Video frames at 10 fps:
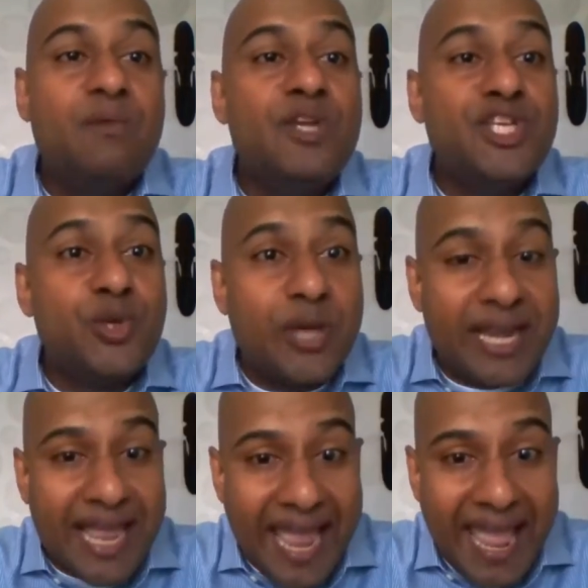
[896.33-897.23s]
which you
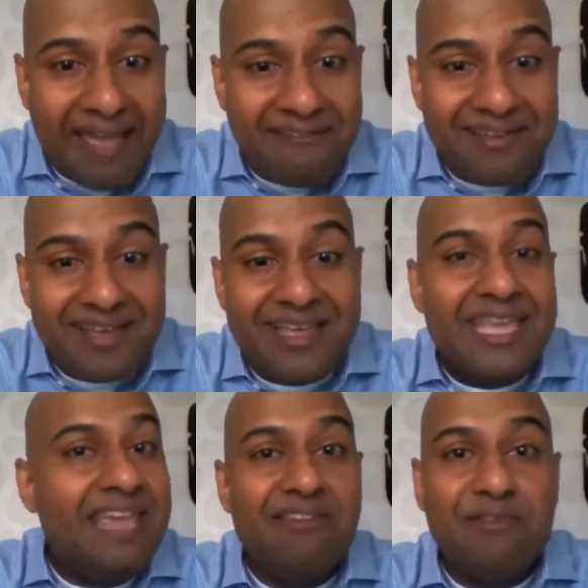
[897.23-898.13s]
can have
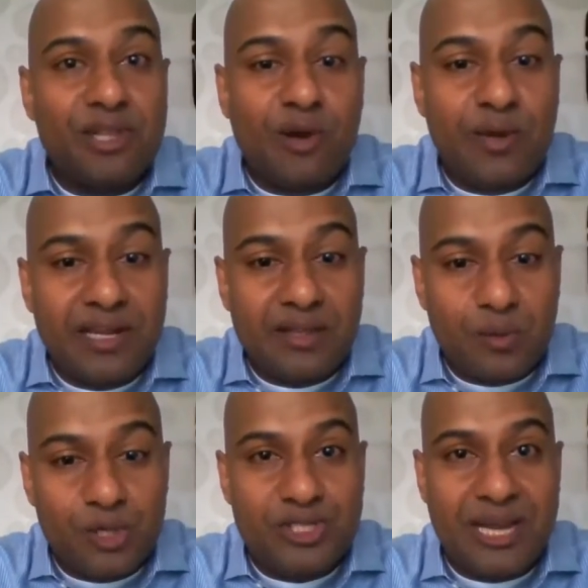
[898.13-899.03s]
even without winning the
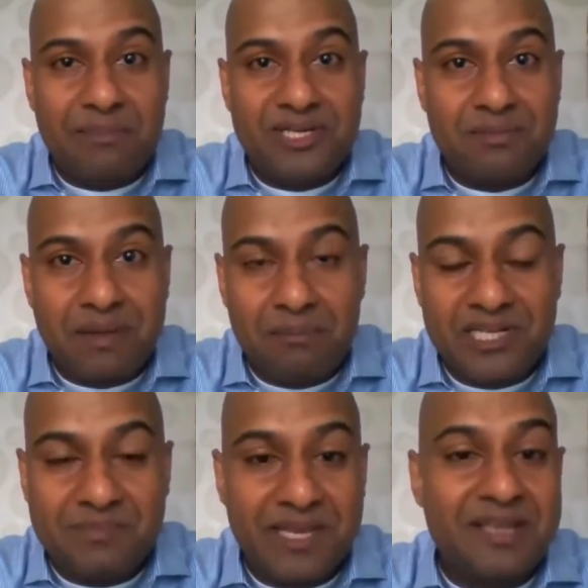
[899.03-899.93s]
World Championship of
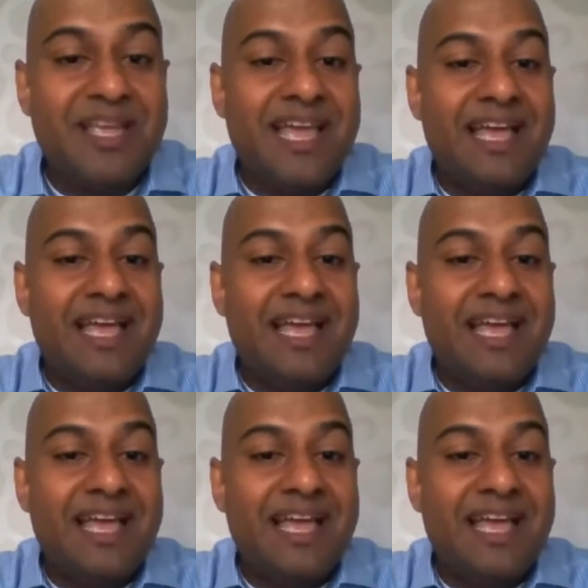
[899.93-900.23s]
Public Speaking.